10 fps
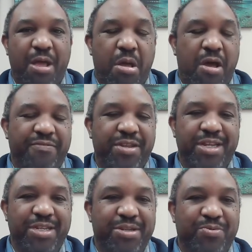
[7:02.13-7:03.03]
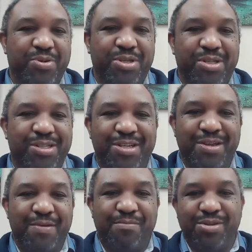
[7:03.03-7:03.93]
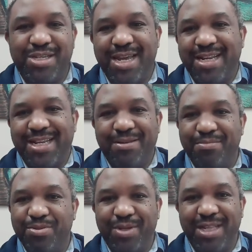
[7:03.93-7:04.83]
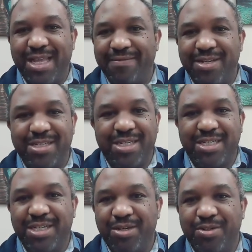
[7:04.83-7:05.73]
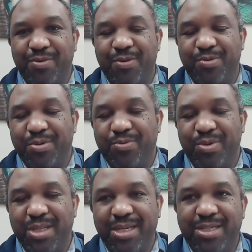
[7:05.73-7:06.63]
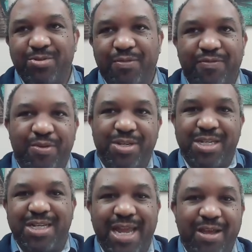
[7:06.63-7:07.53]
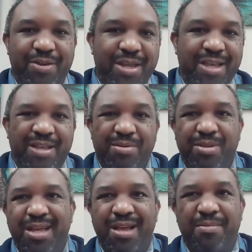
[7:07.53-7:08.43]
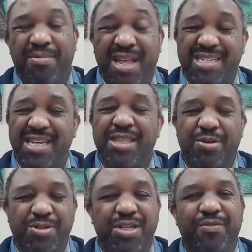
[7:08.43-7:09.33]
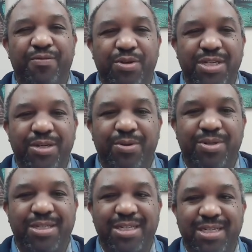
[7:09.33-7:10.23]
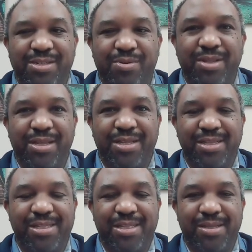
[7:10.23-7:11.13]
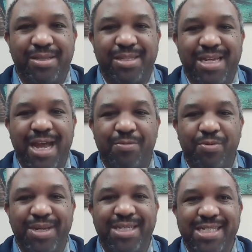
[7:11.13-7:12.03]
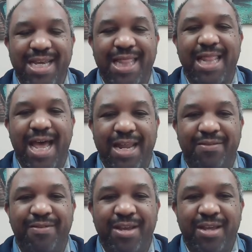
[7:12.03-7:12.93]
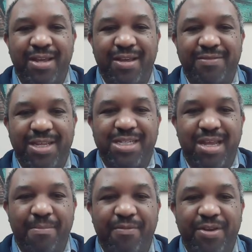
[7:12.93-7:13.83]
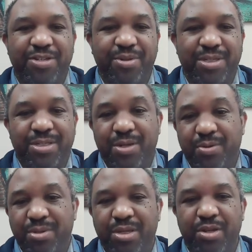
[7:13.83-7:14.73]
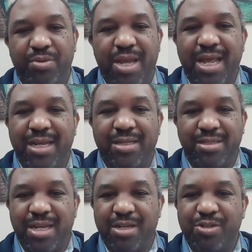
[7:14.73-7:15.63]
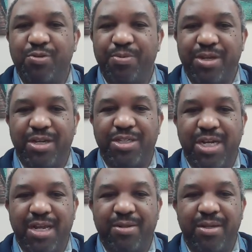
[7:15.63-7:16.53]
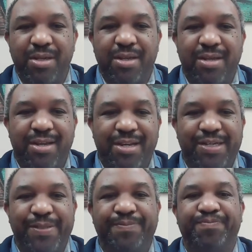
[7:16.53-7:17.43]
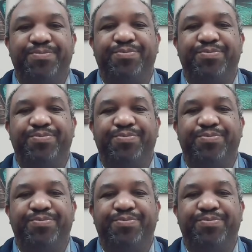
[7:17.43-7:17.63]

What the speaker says: Often it will present in between 11 and 16 years old, but really sort of focusing down. I'd say 13 to 14-year-old is sort of the time where we see a lot of this type of injury. So not a super young child. Um,